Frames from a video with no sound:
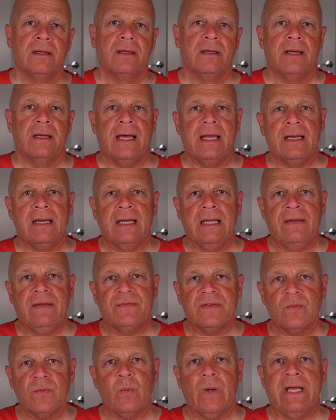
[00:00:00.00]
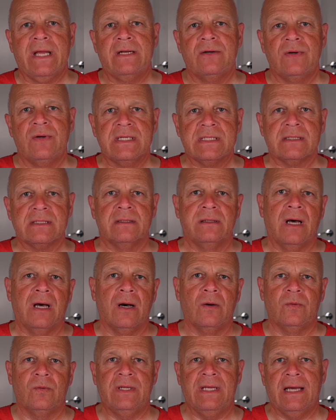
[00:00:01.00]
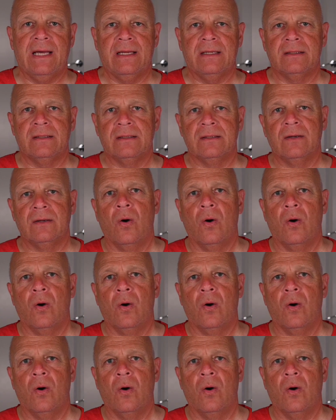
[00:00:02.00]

And if the weather is cloudy and